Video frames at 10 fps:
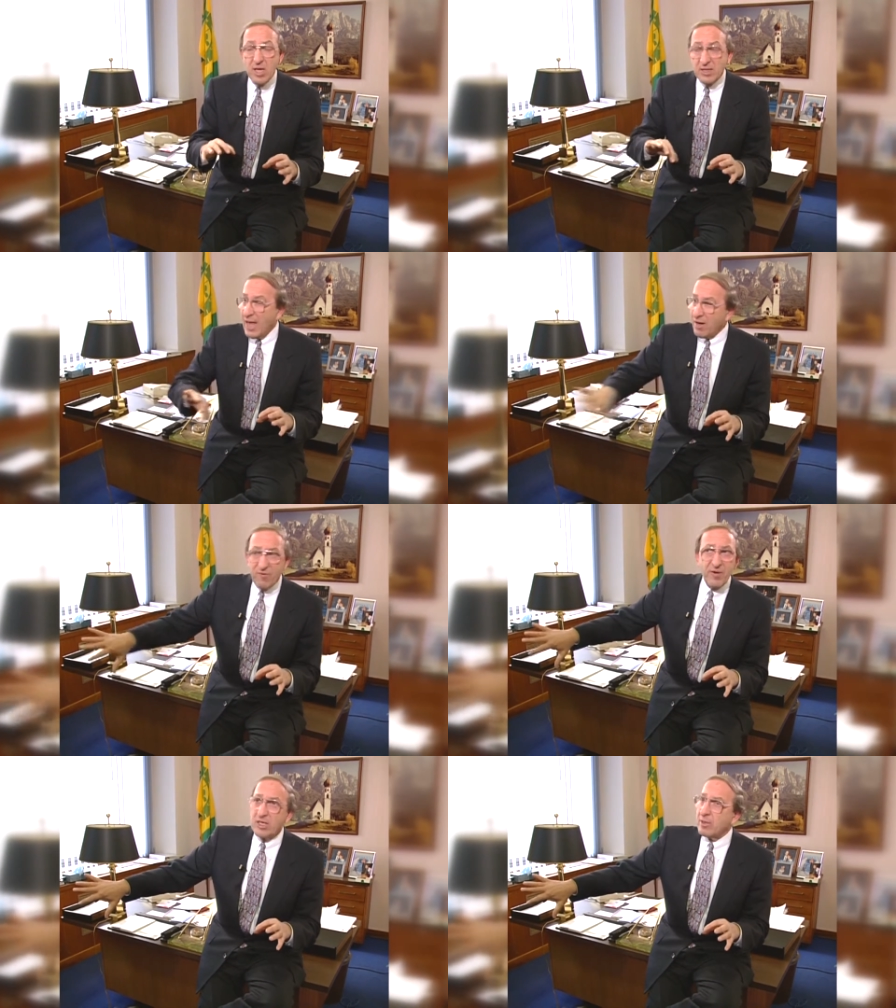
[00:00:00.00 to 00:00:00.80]
not
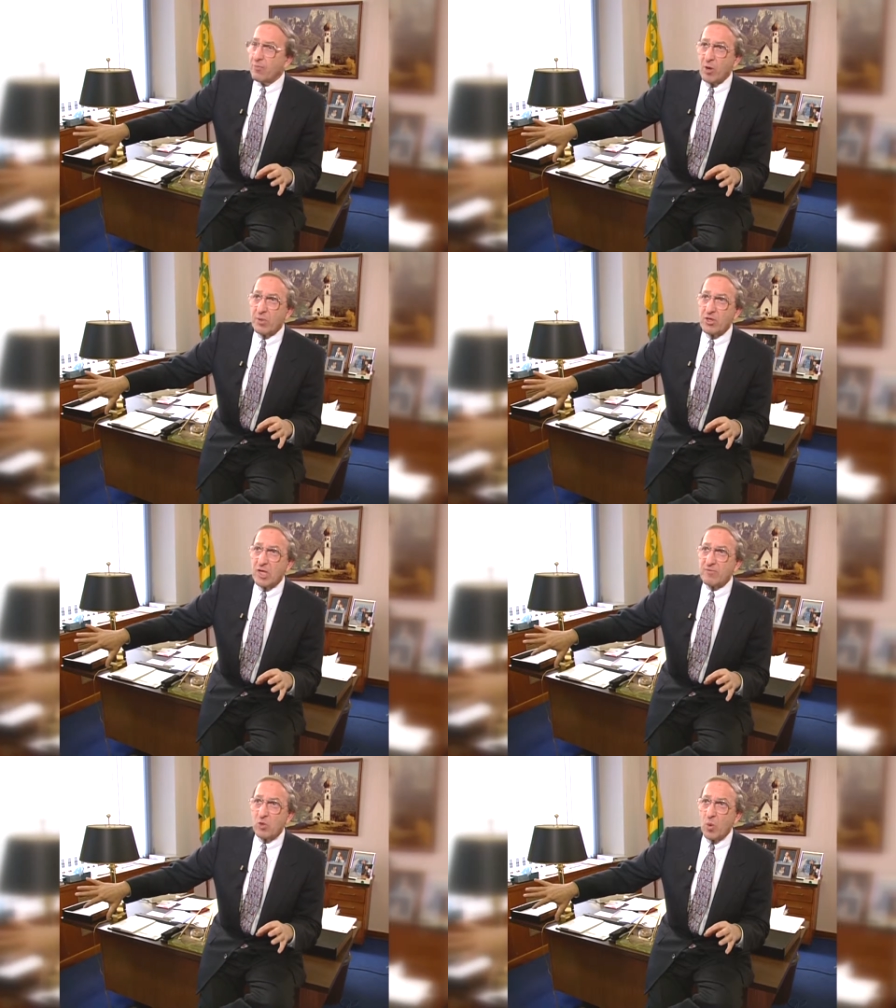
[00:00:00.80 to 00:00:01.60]
affecting public
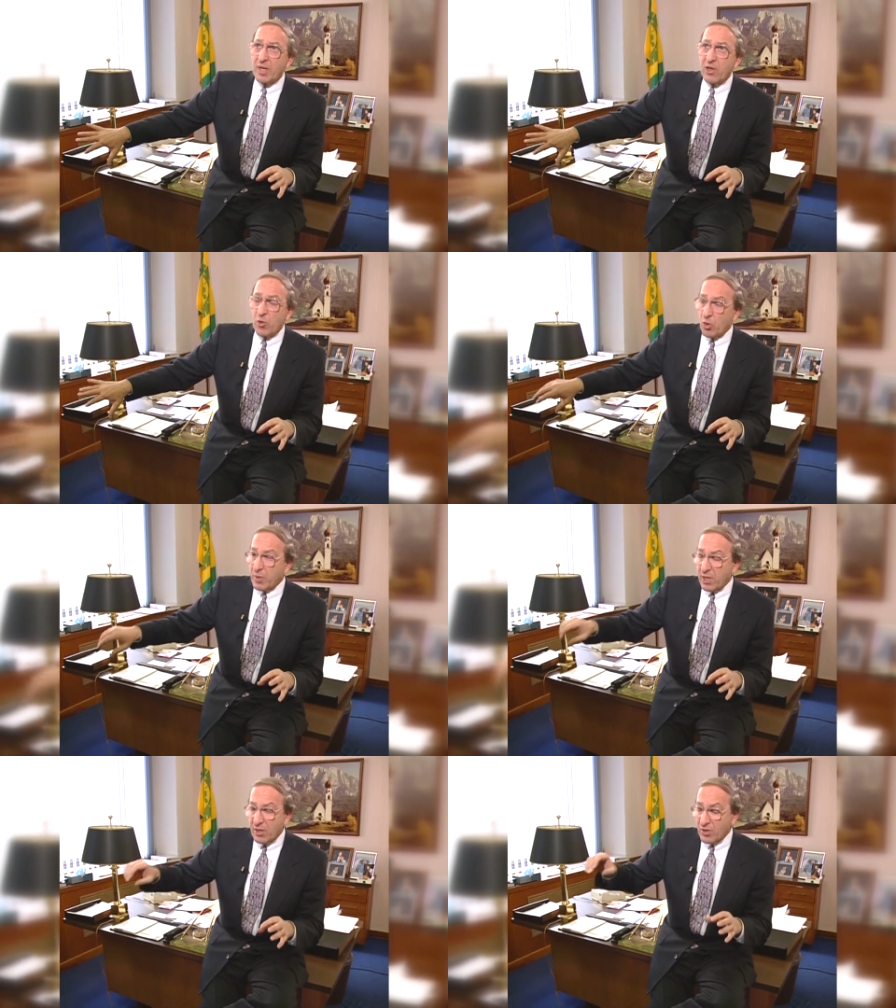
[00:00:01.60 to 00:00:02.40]
safety one iota,
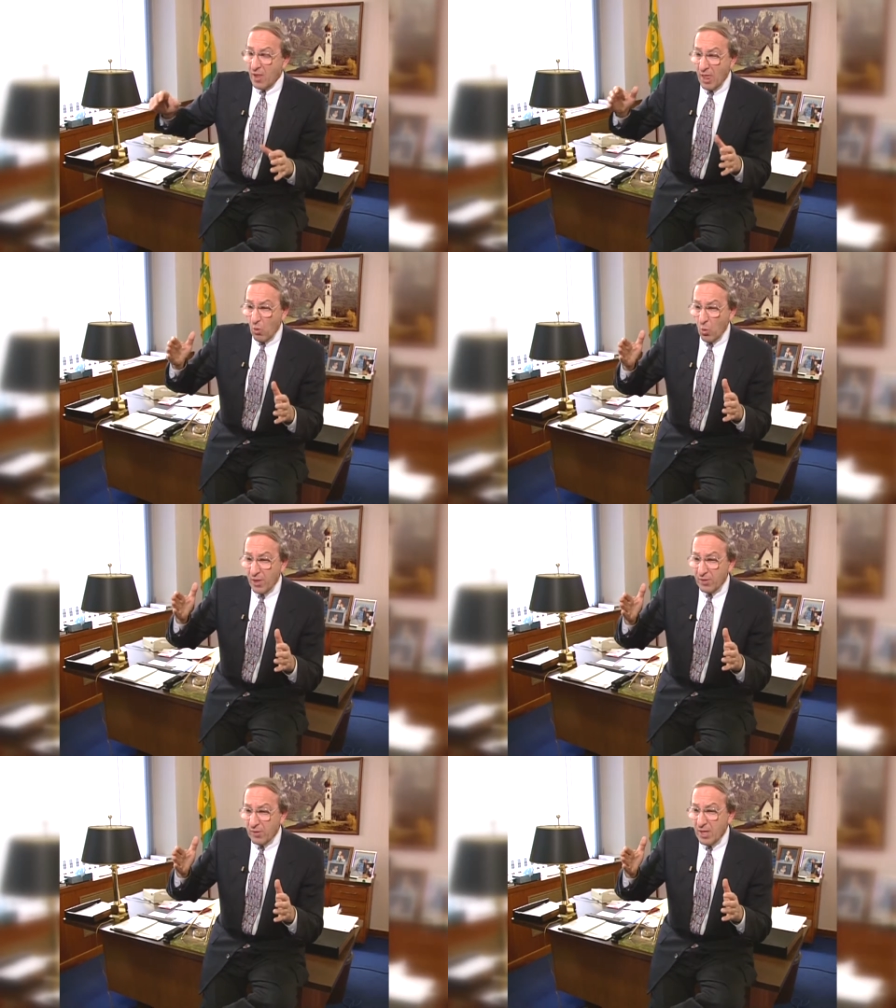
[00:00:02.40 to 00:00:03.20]
because
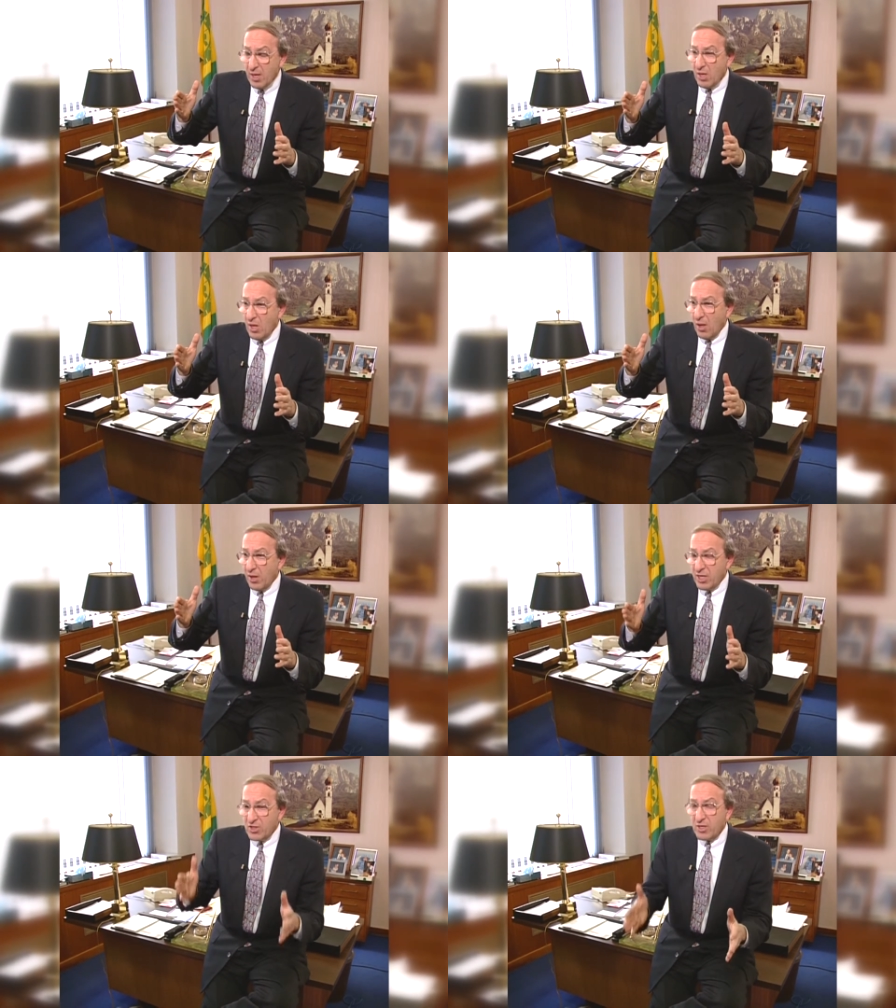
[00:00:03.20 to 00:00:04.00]
whether uh,
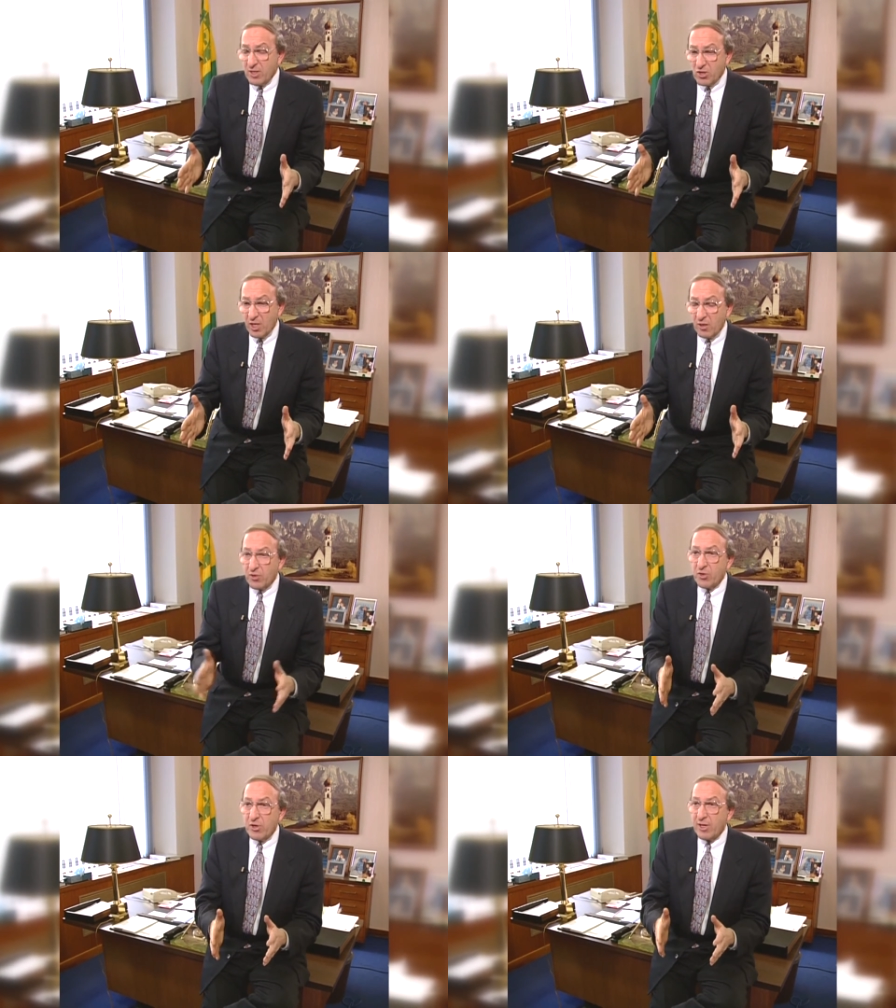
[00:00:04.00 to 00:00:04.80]
he's in the jail
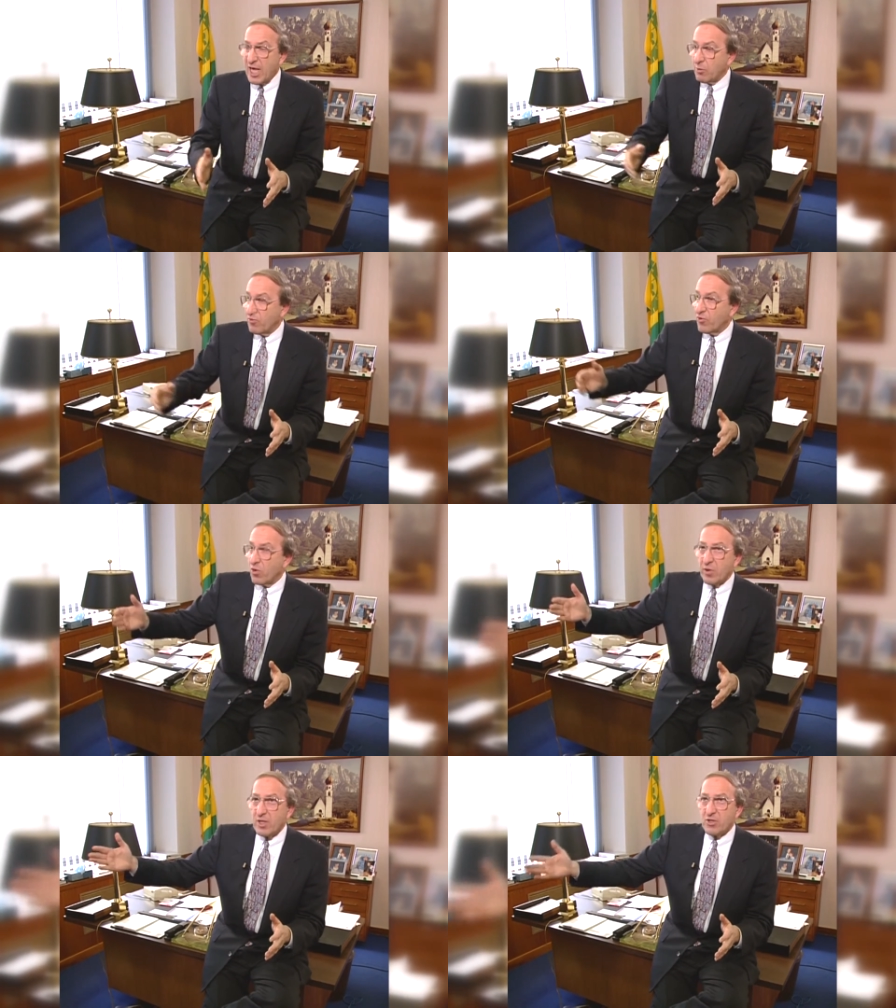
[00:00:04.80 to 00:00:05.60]
30 days
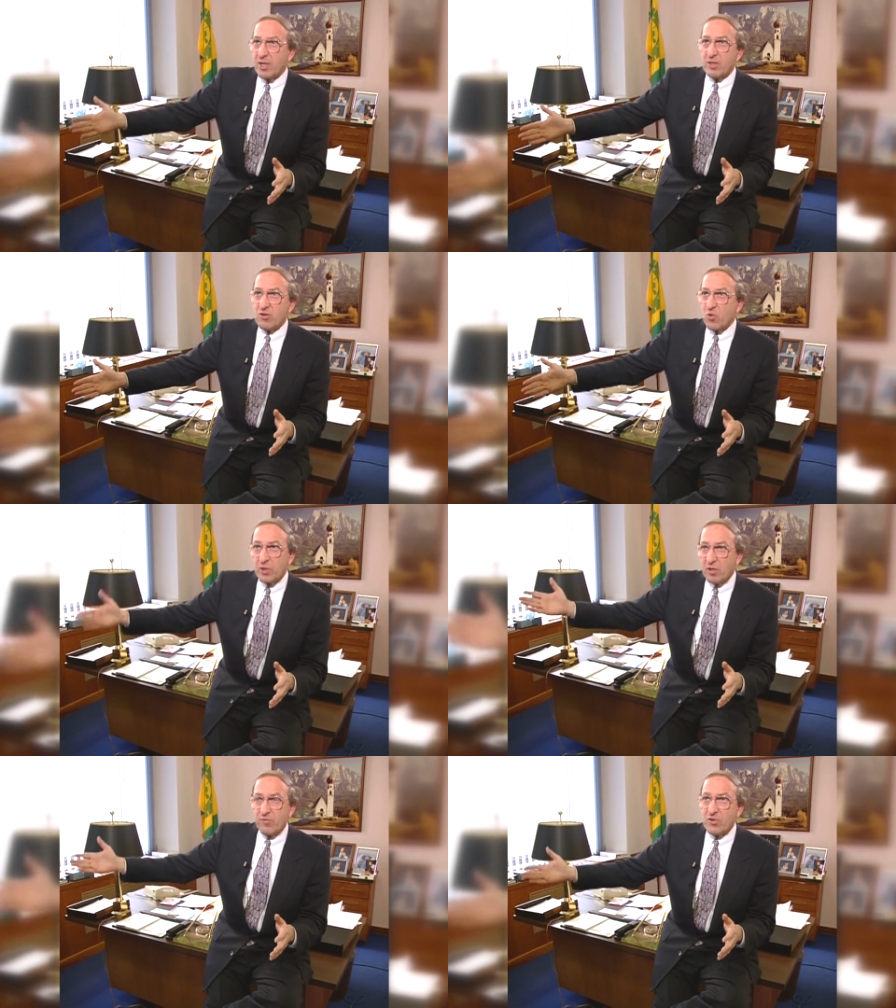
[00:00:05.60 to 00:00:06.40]
before he's sentenced to
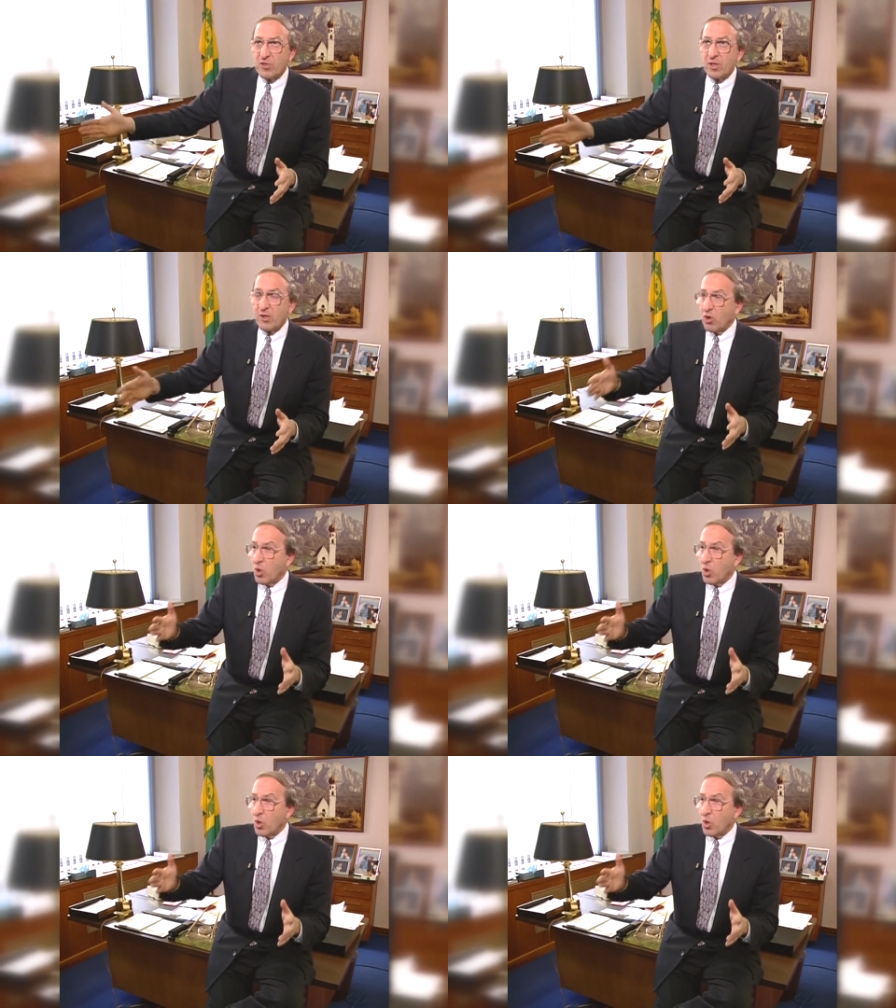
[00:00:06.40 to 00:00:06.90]
another facility